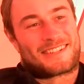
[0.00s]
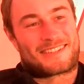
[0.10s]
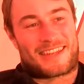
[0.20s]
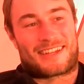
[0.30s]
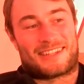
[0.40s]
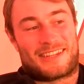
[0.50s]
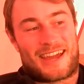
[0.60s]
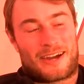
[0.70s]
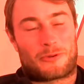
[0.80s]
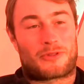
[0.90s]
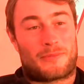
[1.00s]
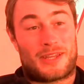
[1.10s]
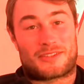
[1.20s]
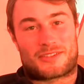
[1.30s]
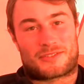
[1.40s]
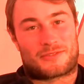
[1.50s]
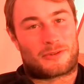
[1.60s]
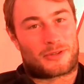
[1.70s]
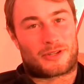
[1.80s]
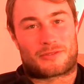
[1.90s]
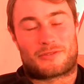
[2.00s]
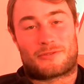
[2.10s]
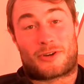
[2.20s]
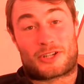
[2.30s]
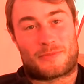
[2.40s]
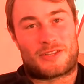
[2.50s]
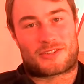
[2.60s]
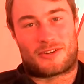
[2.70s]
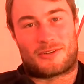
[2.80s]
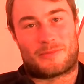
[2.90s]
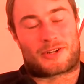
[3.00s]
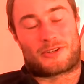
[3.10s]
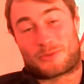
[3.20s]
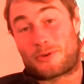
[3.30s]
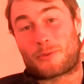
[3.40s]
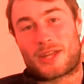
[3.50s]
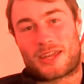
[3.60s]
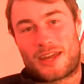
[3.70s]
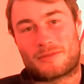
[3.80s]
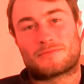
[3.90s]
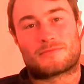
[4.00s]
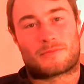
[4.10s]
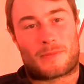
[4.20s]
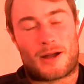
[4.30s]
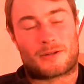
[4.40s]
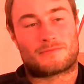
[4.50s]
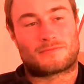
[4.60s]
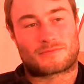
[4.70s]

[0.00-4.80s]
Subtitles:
Sadly, now all the fresh meat's gone because we're a week in. But